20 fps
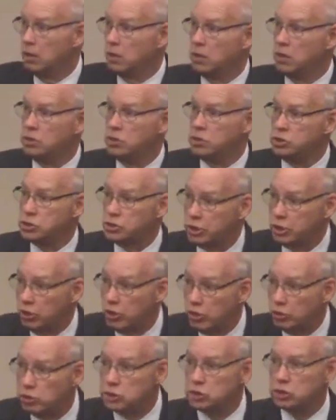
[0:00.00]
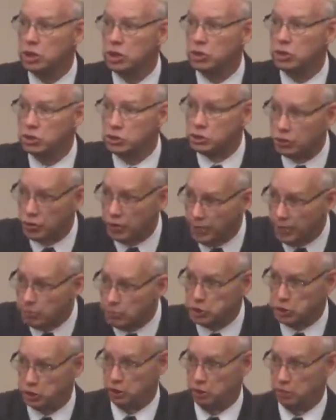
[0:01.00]
Search
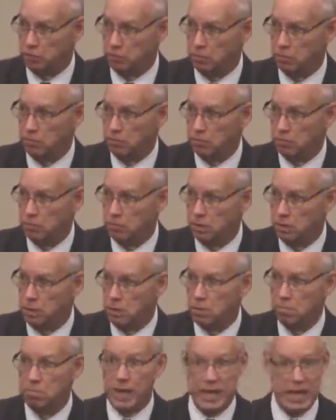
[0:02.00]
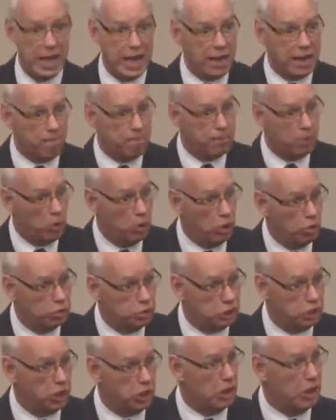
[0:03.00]
Scripture. Be a
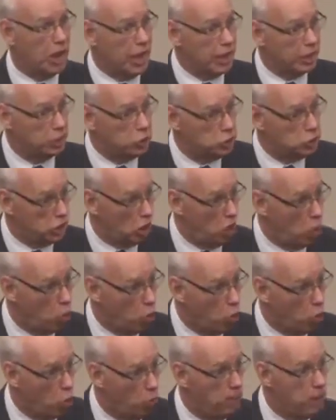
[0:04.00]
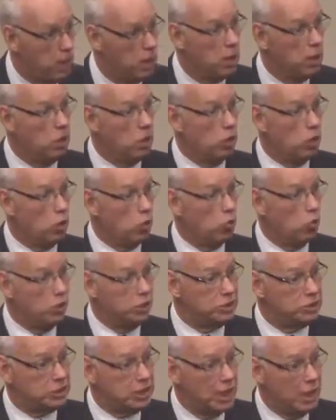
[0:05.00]
person like Job who
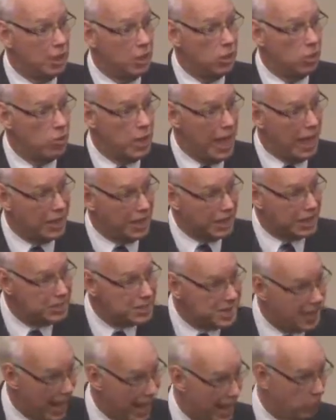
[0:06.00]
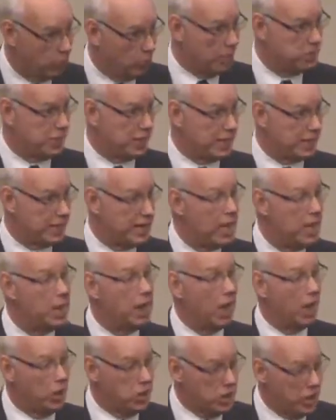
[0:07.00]
had integrity
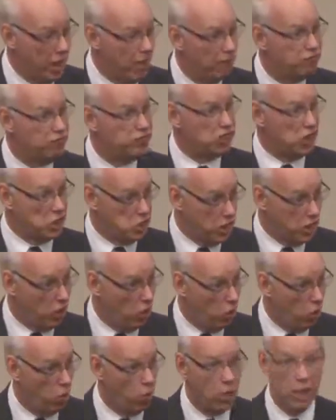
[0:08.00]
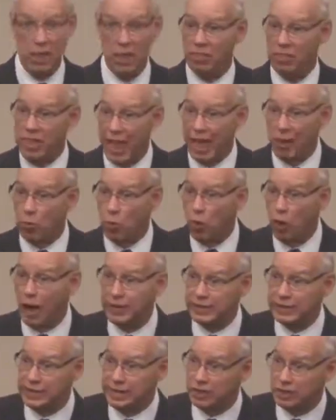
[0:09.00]
enough to know that what
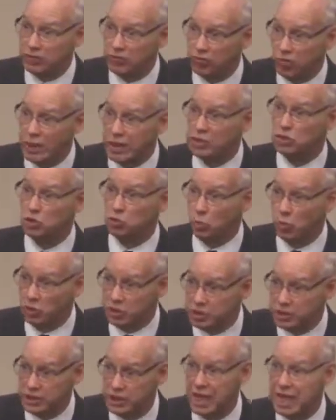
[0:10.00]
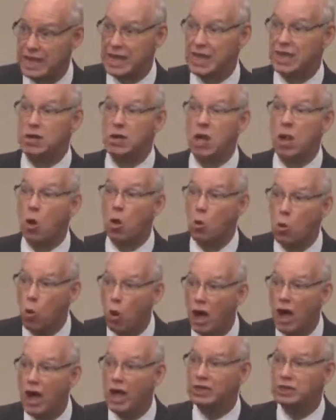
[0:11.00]
his friends were saying
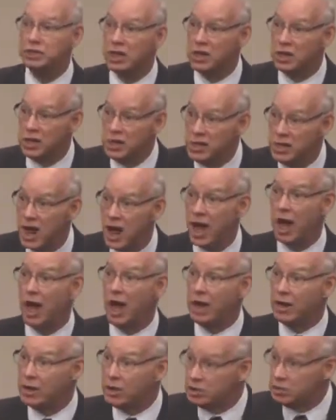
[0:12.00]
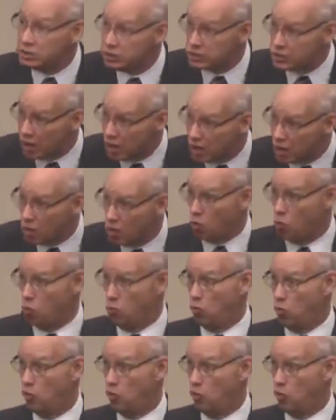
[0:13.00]
was not so.